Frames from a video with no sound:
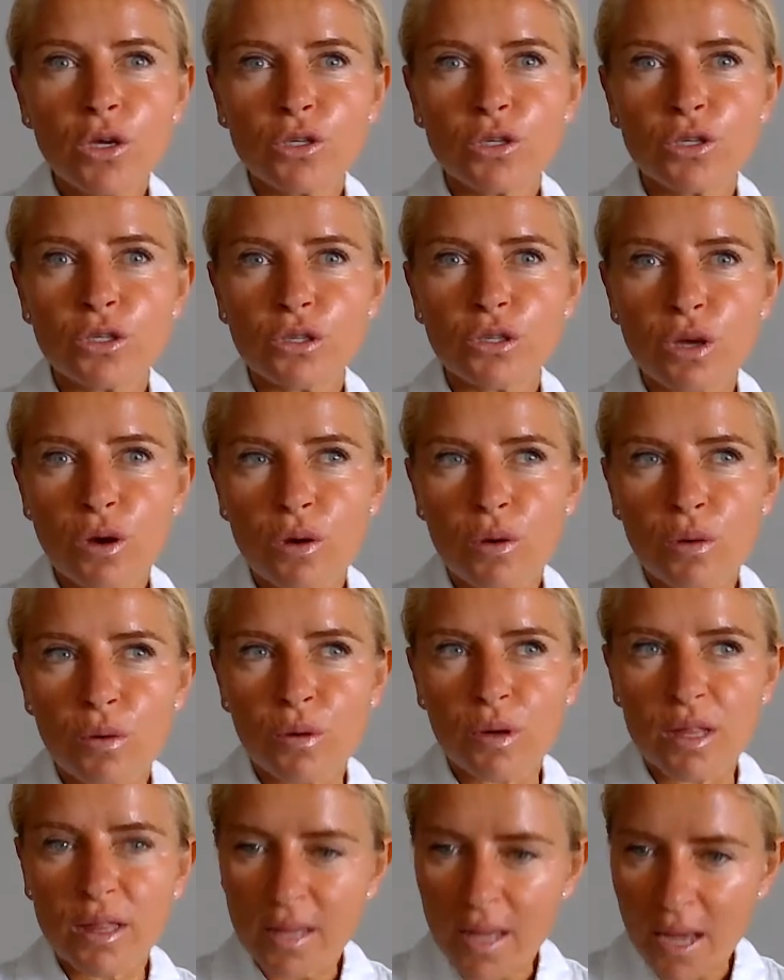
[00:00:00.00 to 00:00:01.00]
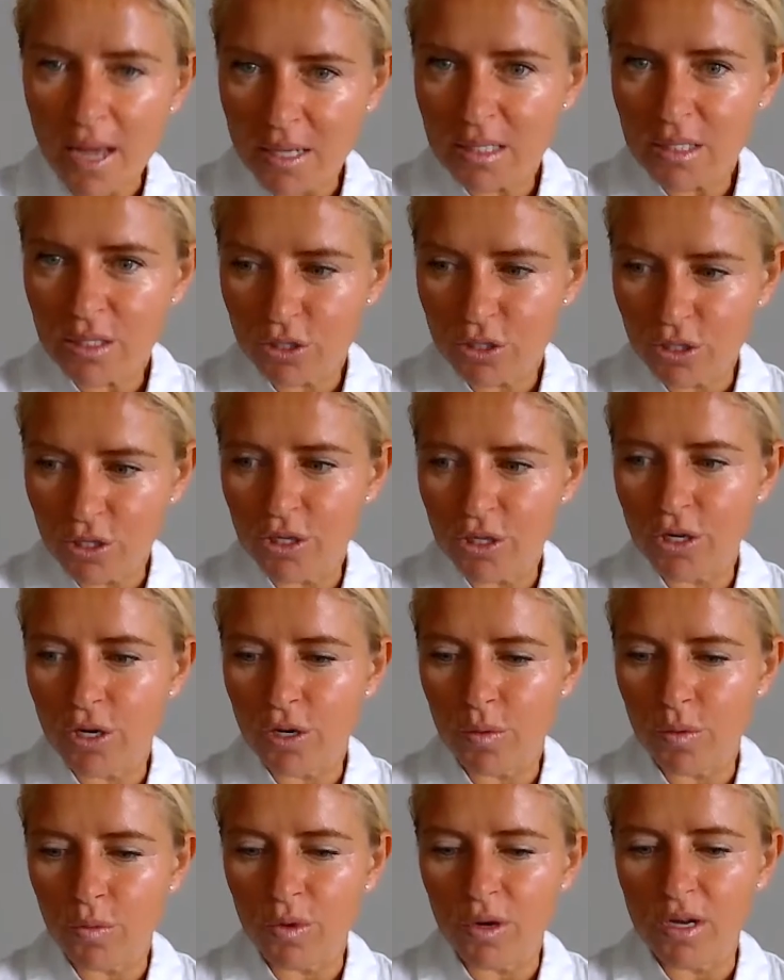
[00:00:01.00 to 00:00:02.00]
So last
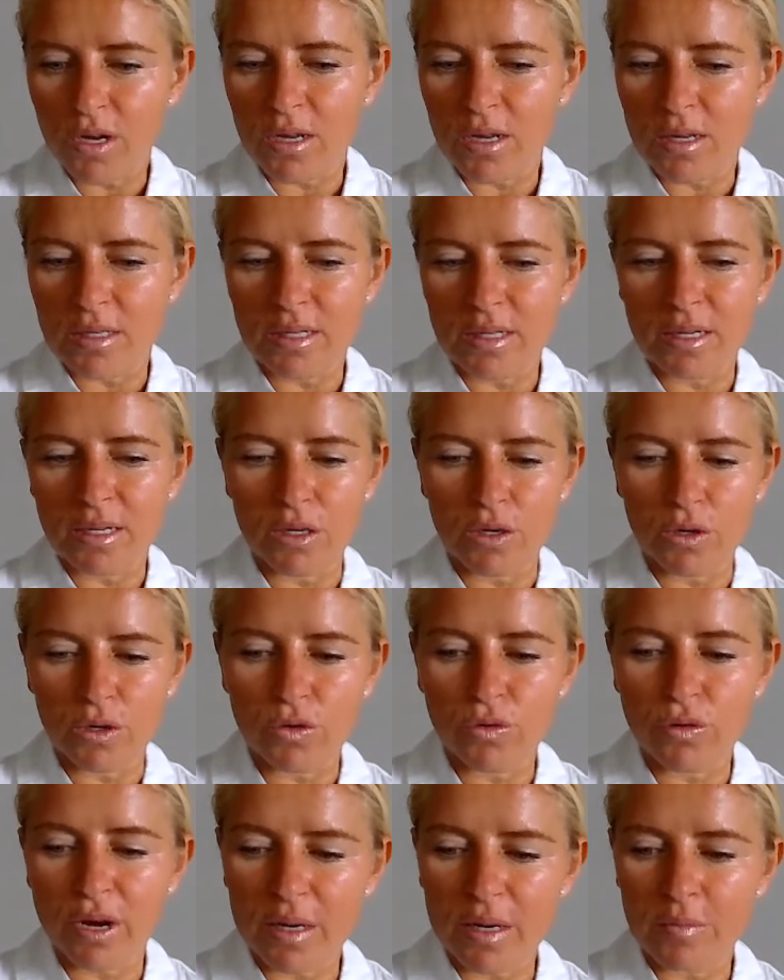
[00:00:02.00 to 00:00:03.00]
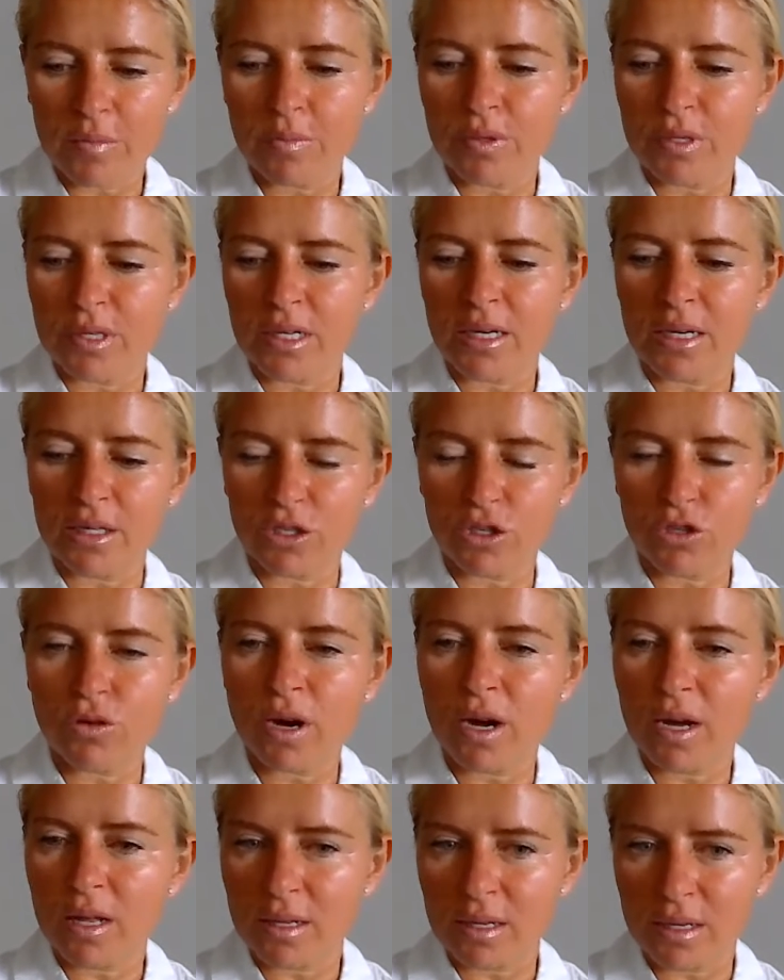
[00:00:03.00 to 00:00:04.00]
year was an incredibly
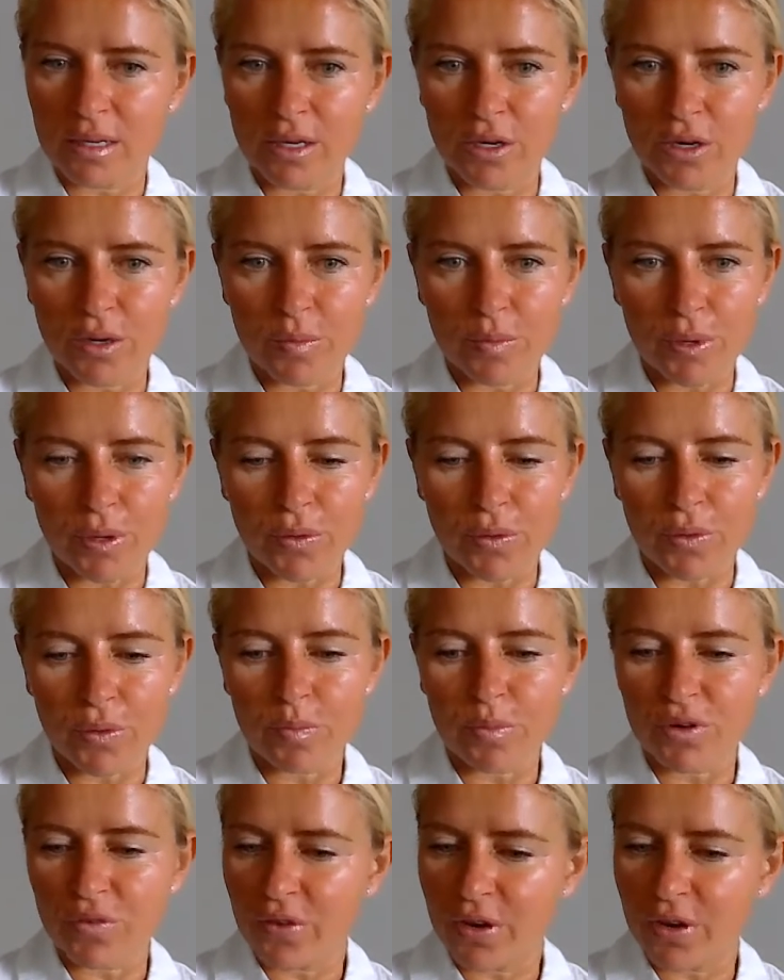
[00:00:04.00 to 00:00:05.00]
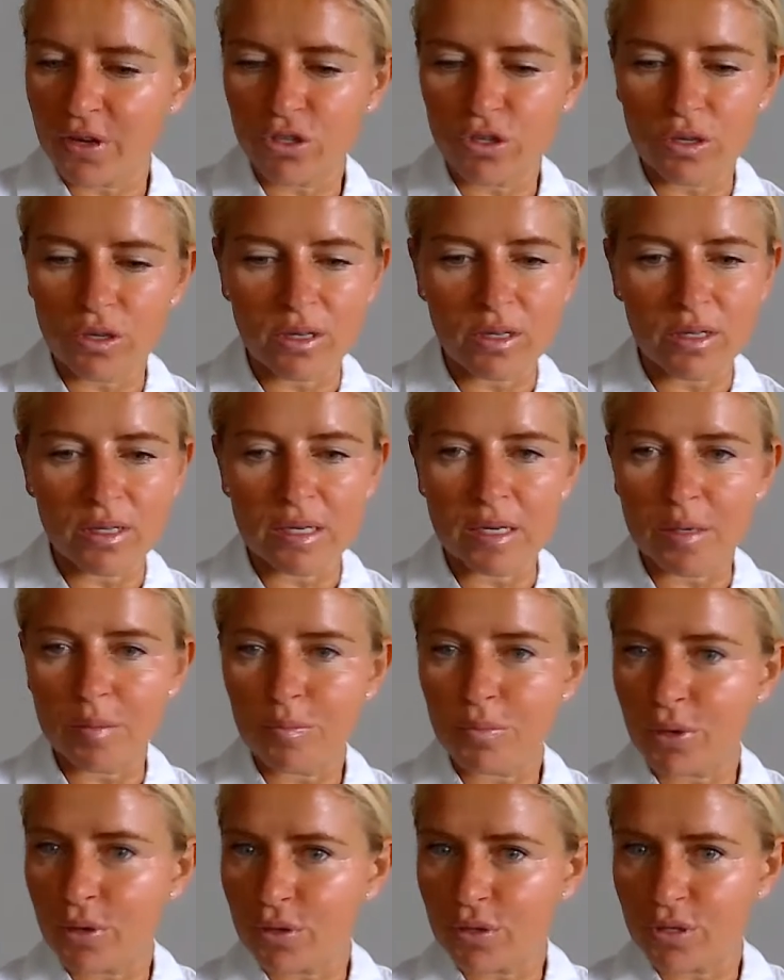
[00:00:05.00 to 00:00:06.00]
trying year, both
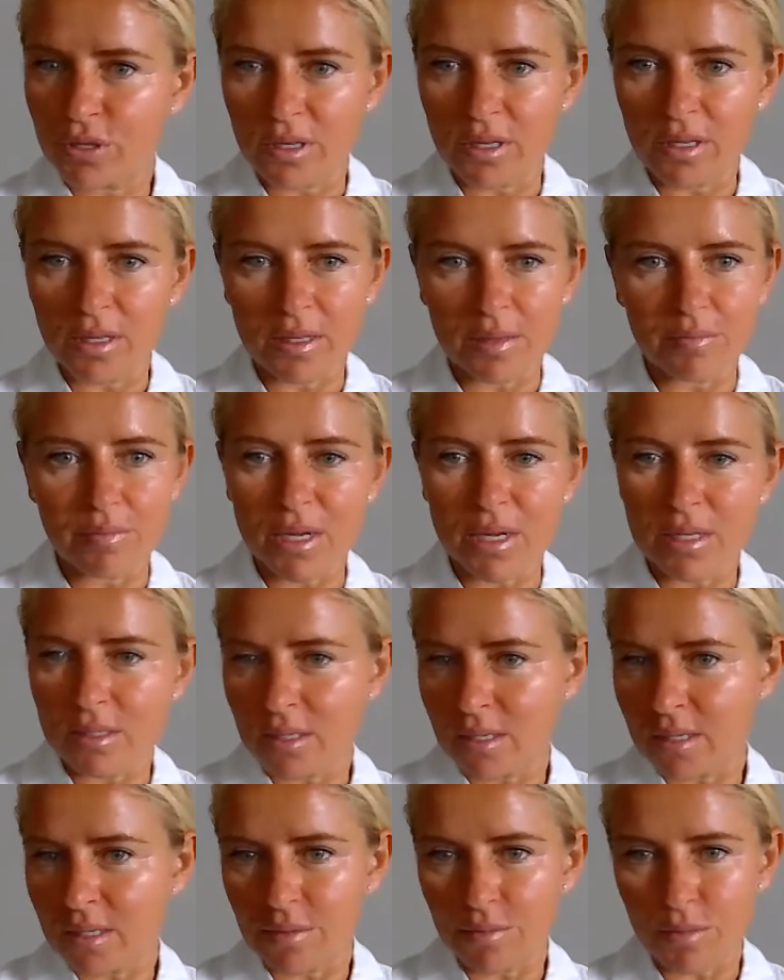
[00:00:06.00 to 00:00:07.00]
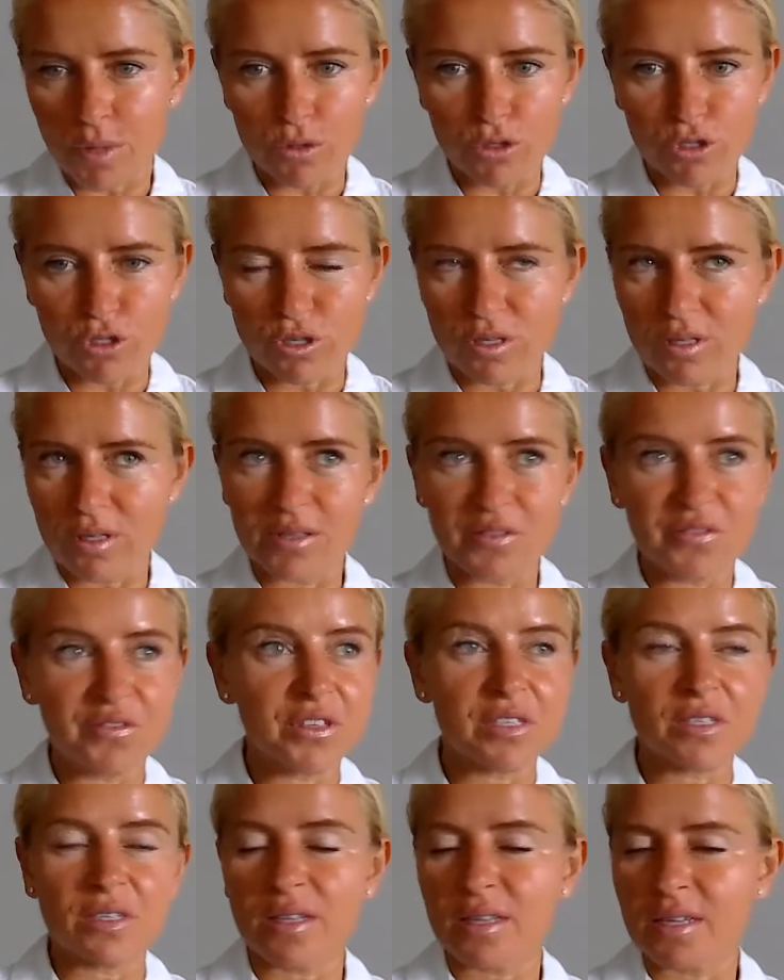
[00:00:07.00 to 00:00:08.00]
professionally, personally, mentally, emotionally,
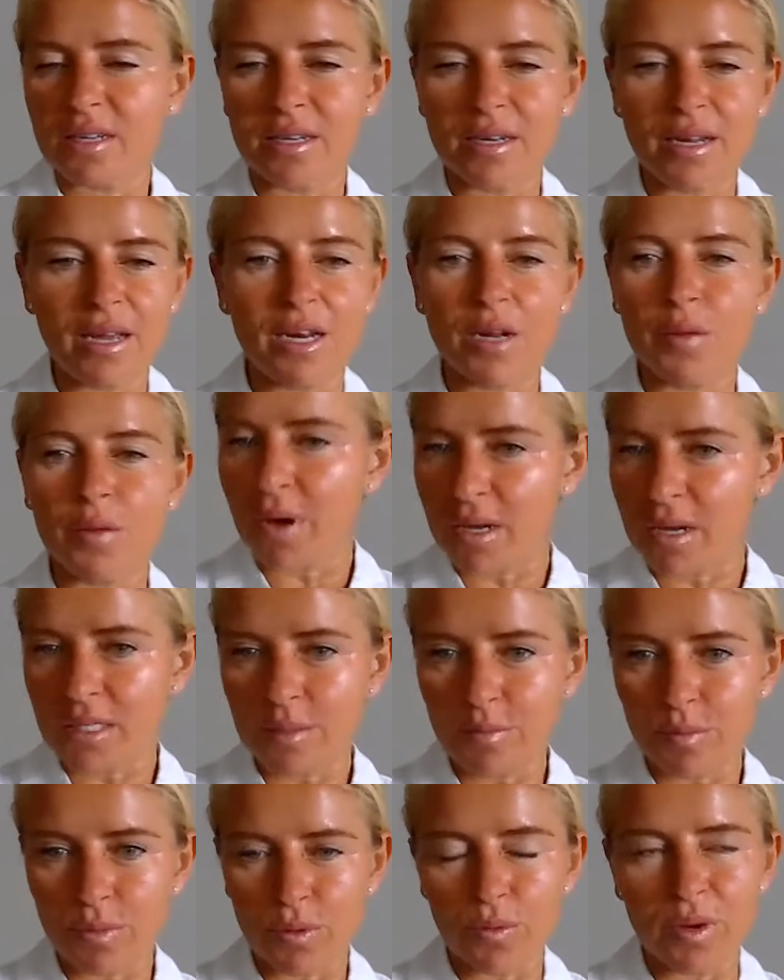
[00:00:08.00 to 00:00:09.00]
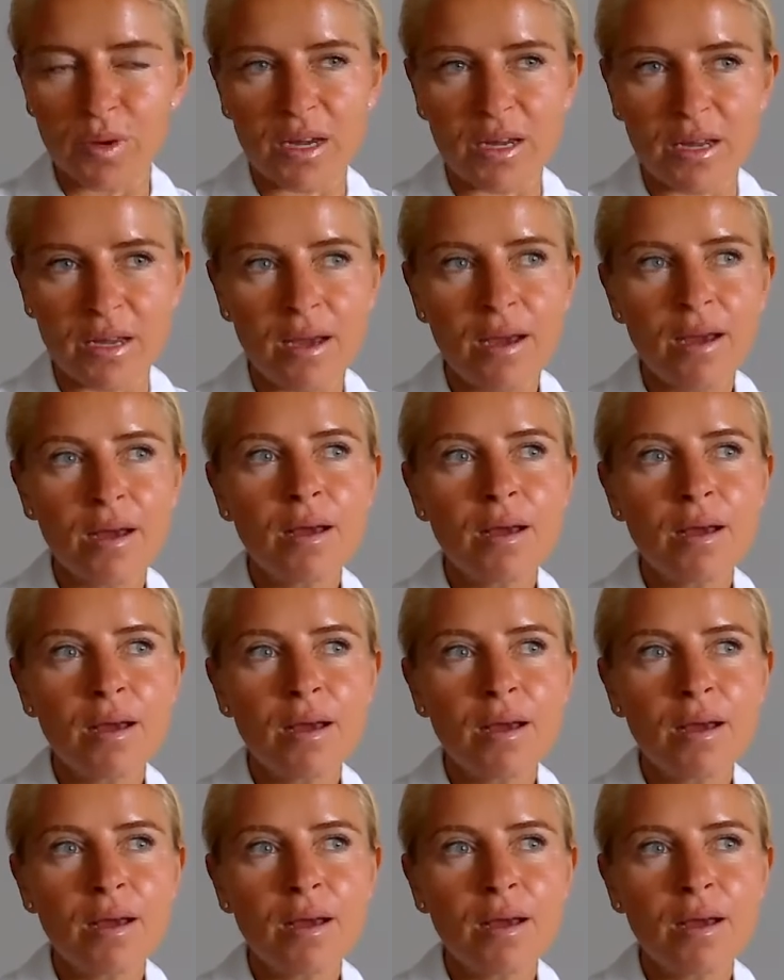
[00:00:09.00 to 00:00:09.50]
physically, in possible way.